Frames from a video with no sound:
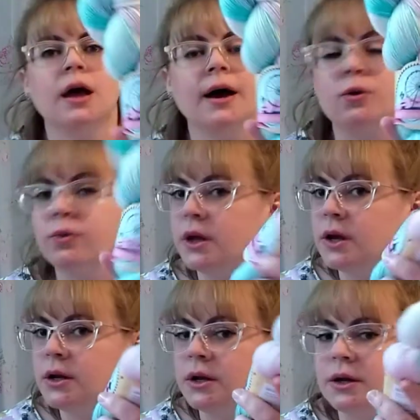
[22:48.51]
I don't
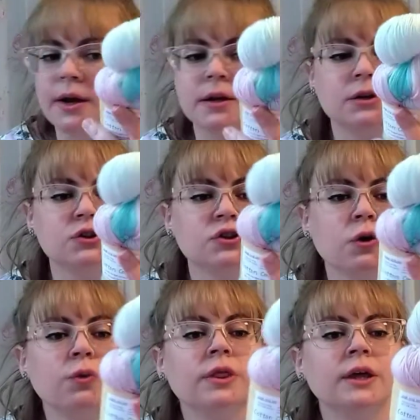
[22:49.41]
think I did yet.
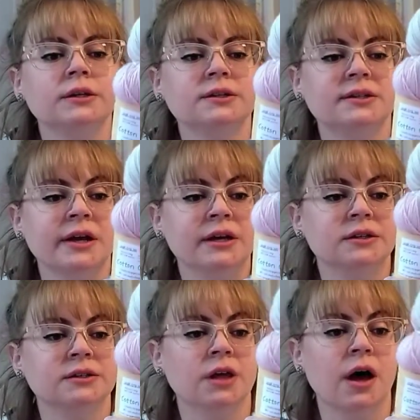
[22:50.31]
So this
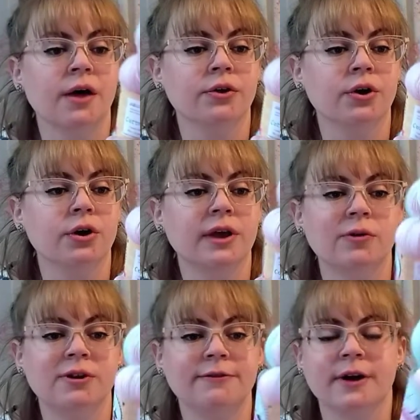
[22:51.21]
is the other
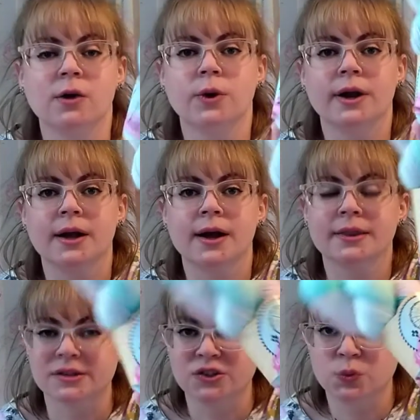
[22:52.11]
county fair one I
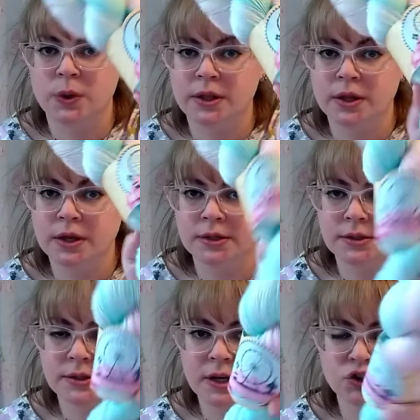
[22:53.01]
got. This is one of the
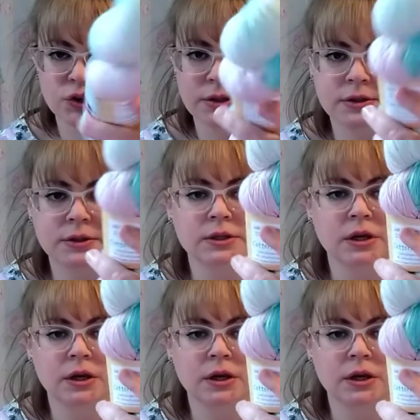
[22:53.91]
concessions,